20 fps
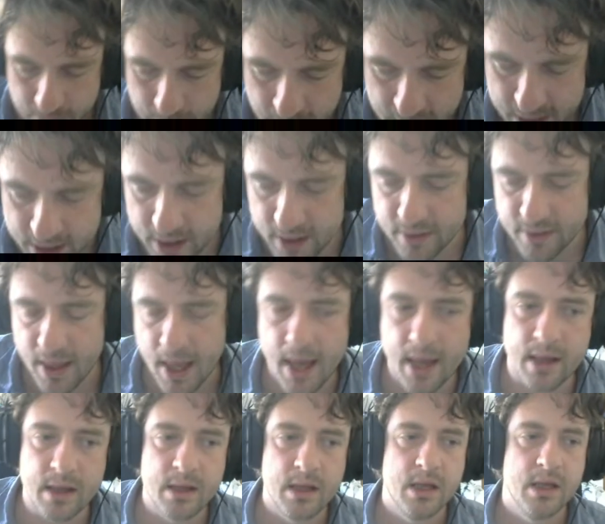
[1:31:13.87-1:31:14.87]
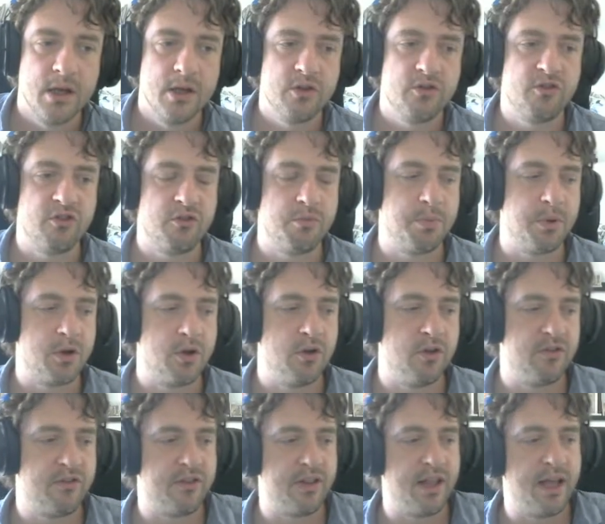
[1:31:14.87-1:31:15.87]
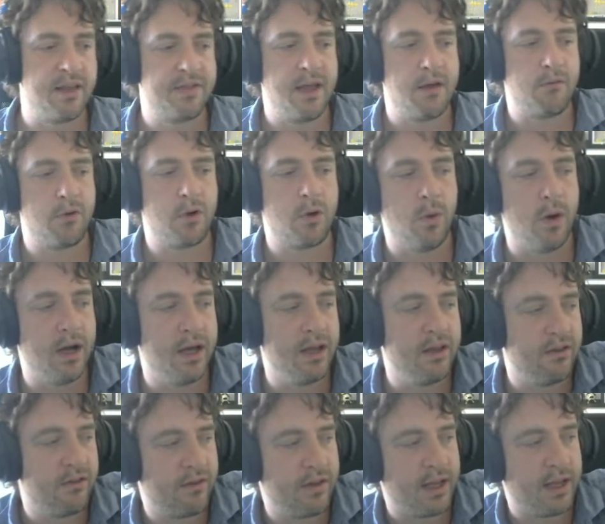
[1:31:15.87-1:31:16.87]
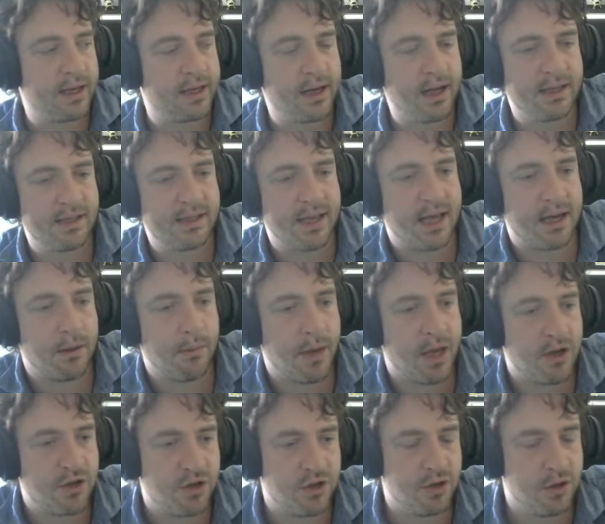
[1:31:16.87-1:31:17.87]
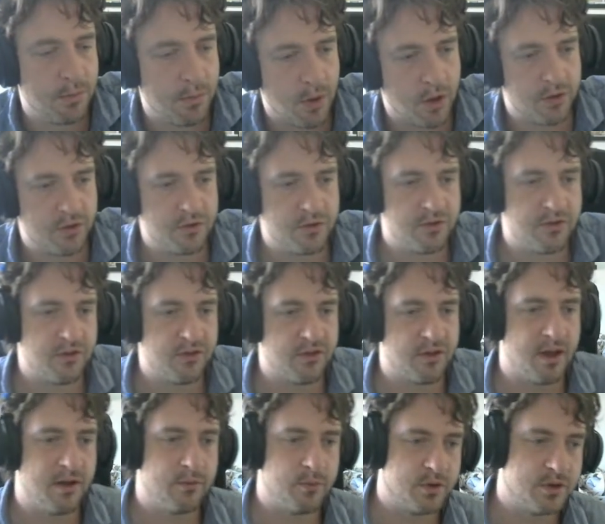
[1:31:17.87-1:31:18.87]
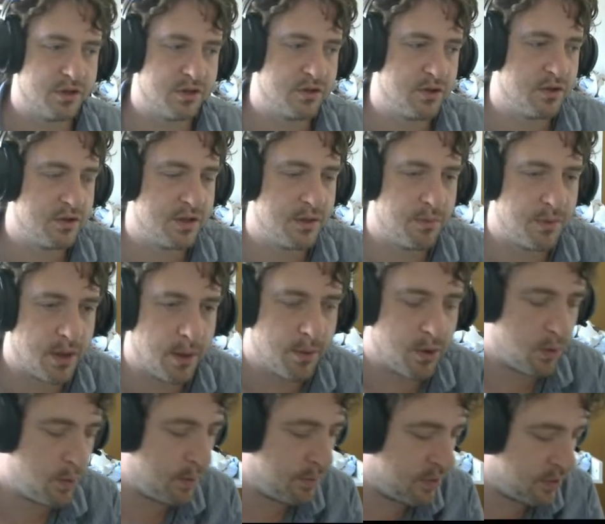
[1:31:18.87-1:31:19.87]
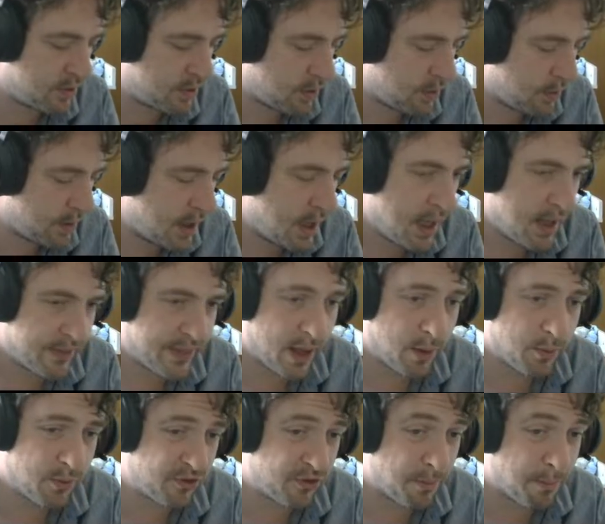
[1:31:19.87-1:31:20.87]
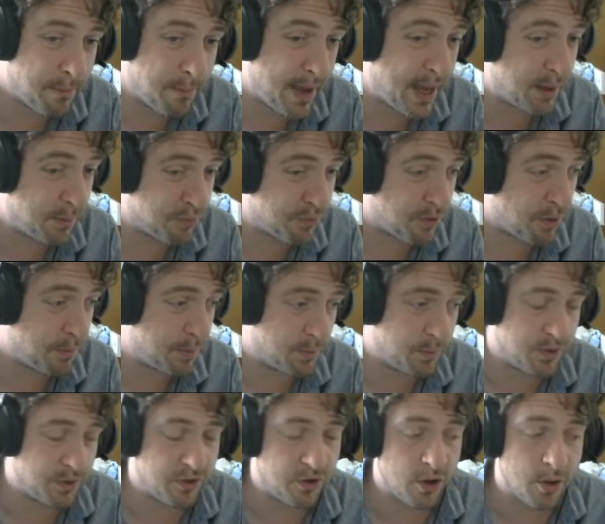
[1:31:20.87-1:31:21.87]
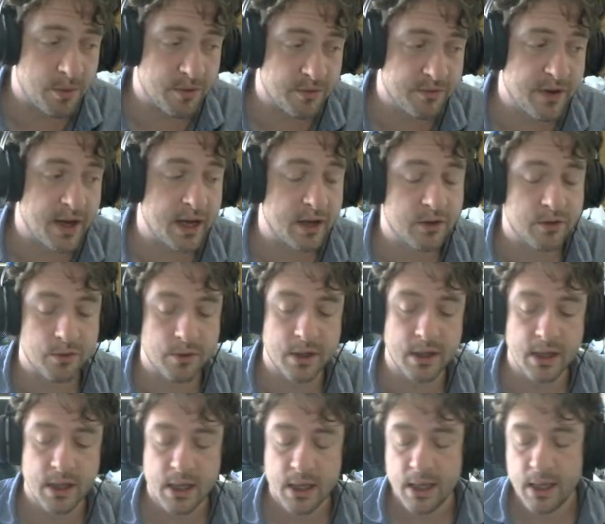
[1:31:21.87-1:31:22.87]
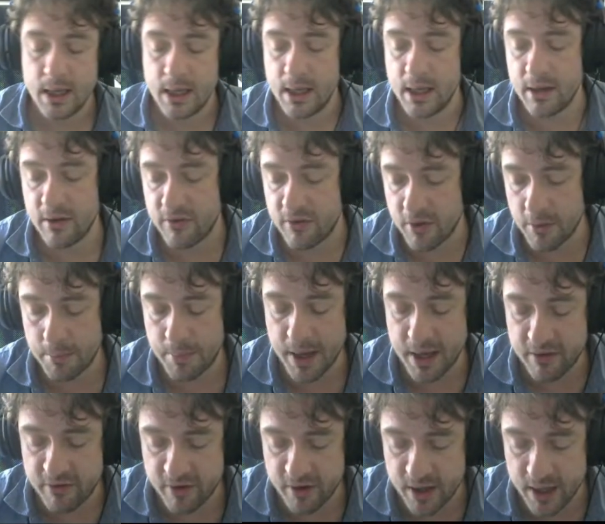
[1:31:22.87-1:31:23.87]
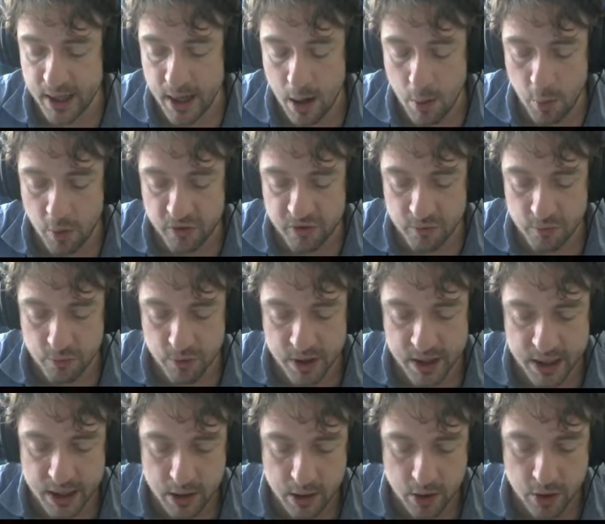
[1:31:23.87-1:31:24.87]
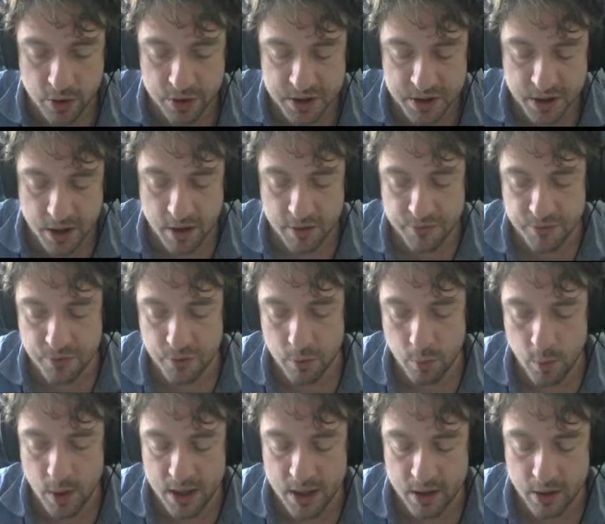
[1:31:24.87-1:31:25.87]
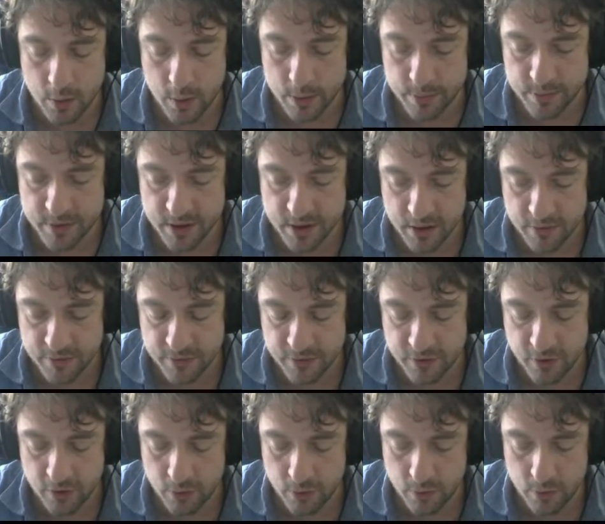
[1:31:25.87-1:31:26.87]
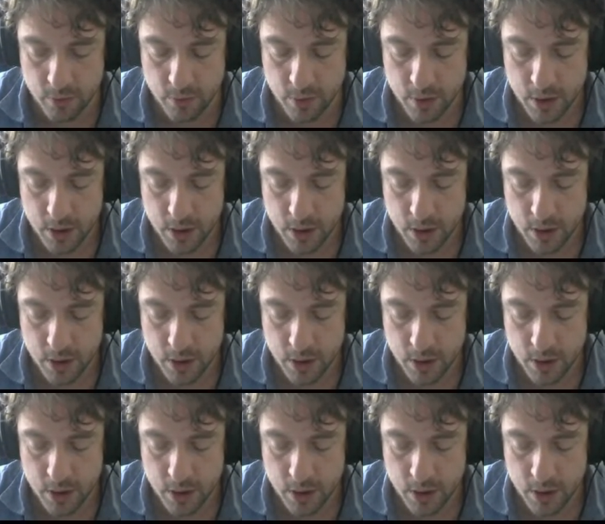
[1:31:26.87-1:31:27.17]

making that just because like that requires like nice animation and models and stuff, which is not something I'm equipped to do. That was the main problem with Human Factory, is that basically I wasn't really good enough or well equipped enough to